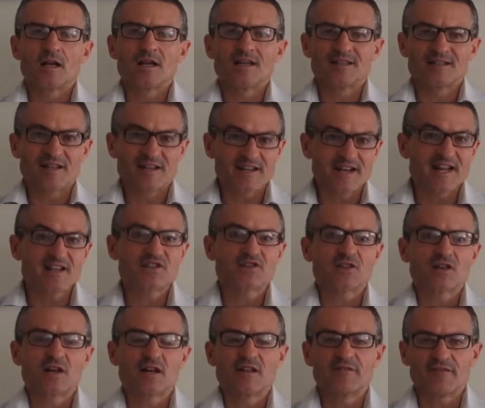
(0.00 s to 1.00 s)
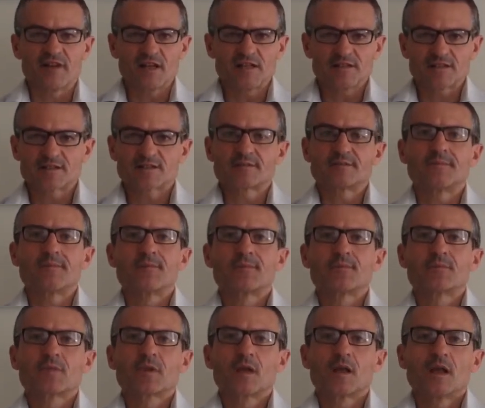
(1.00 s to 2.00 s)
international events.
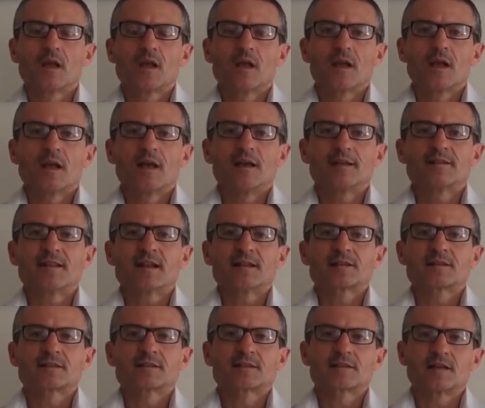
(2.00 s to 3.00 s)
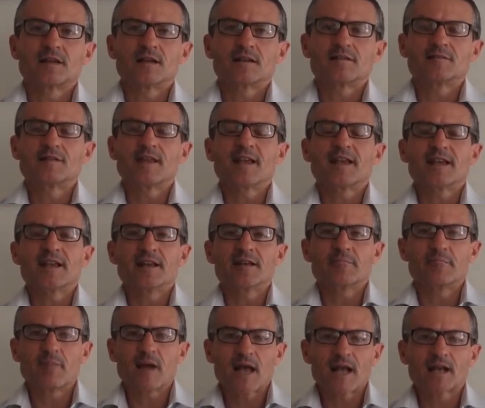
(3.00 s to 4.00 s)
It has
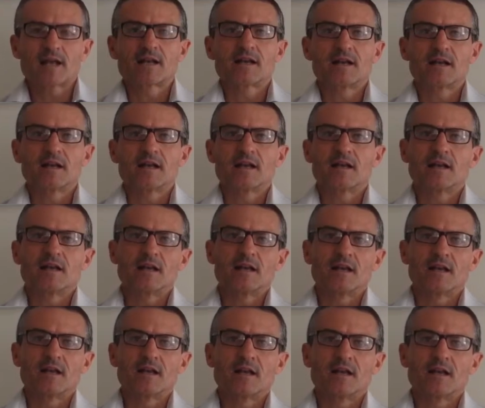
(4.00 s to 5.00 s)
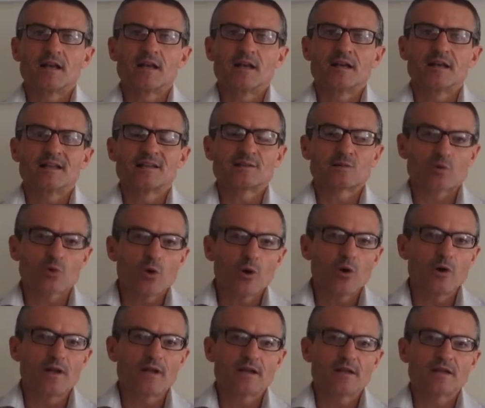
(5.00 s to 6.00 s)
taken back its
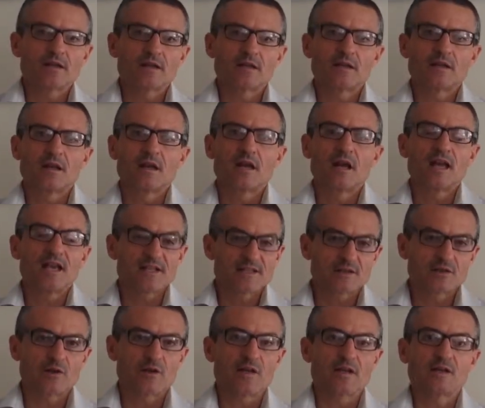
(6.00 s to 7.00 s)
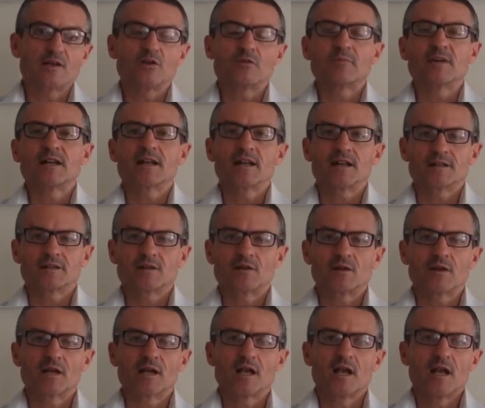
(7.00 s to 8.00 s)
role in history, in human
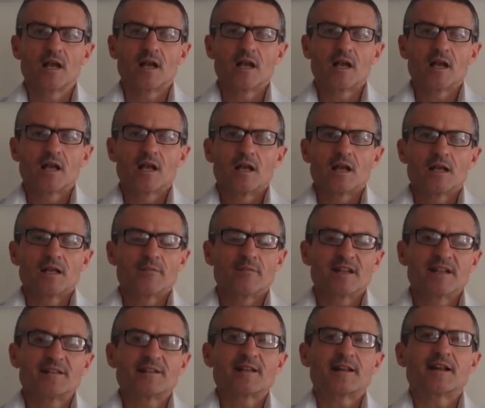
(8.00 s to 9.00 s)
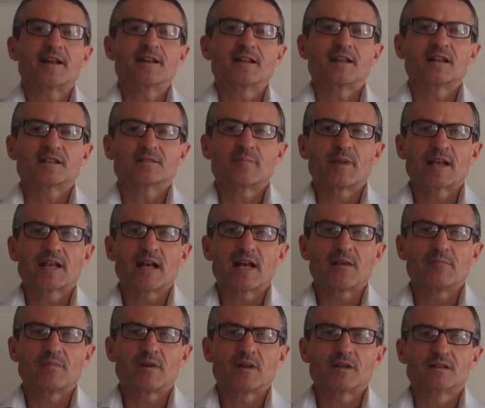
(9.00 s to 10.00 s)
history. The Mediterranean has
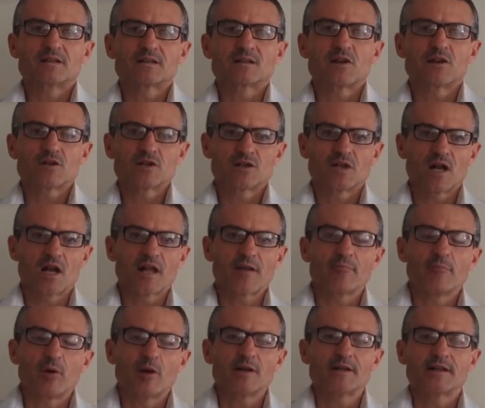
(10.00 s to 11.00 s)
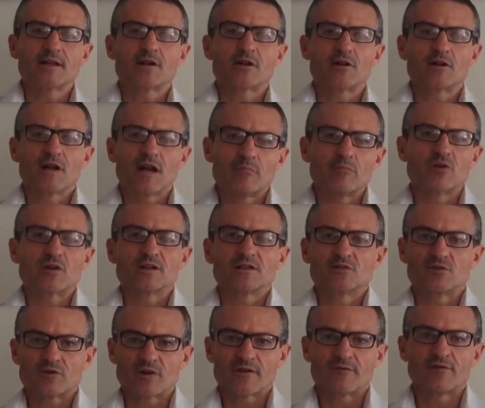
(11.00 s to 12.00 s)
become a social and political
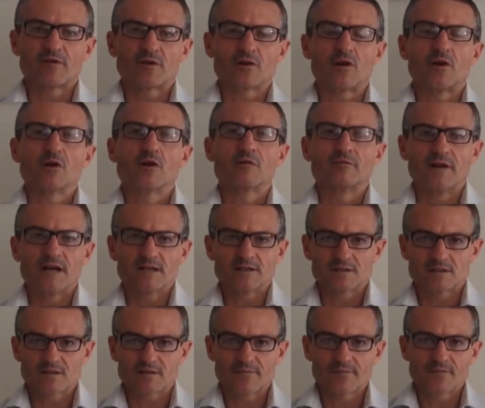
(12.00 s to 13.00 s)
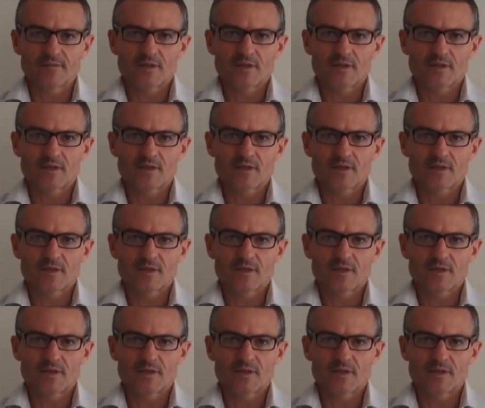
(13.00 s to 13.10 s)
laboratory for all of us.